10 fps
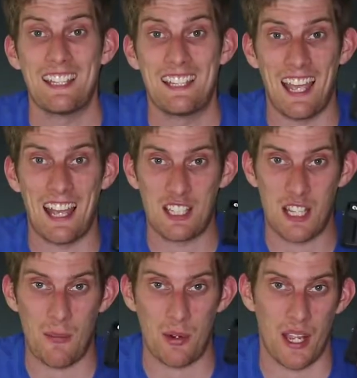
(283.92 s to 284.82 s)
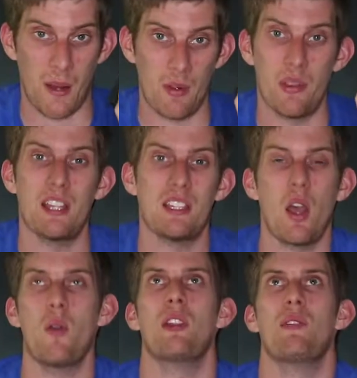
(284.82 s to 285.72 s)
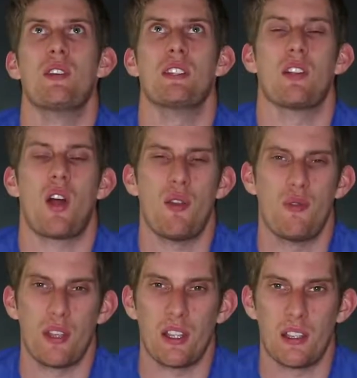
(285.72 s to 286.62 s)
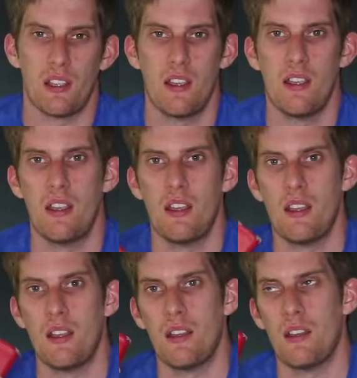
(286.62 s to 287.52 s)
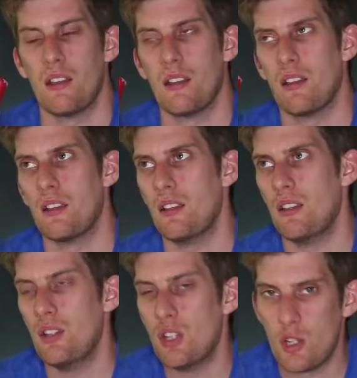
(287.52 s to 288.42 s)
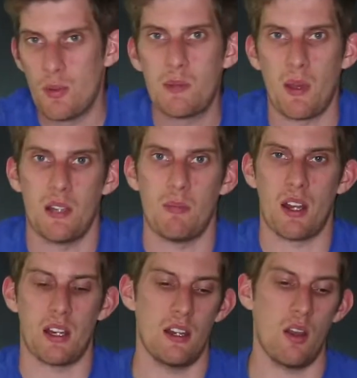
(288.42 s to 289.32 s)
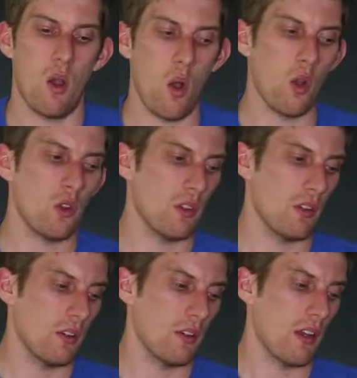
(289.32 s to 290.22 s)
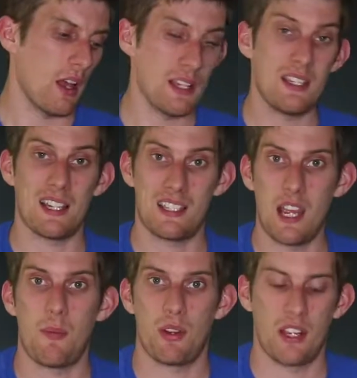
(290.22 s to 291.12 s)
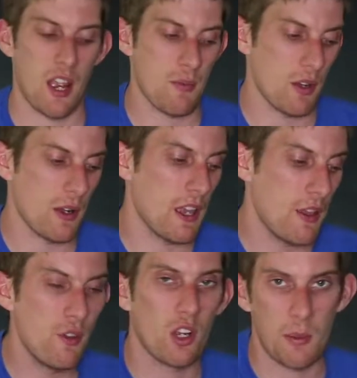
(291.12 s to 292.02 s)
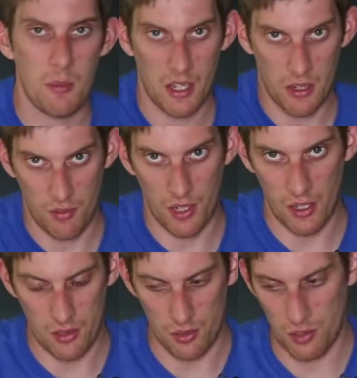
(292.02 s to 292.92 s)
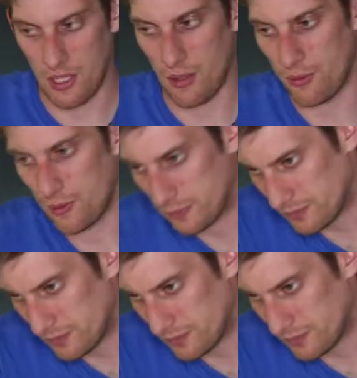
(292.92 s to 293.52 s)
get a separate camera. That's the only reason I think you should be spending money on a separate camera if you're going to be making videos yourself.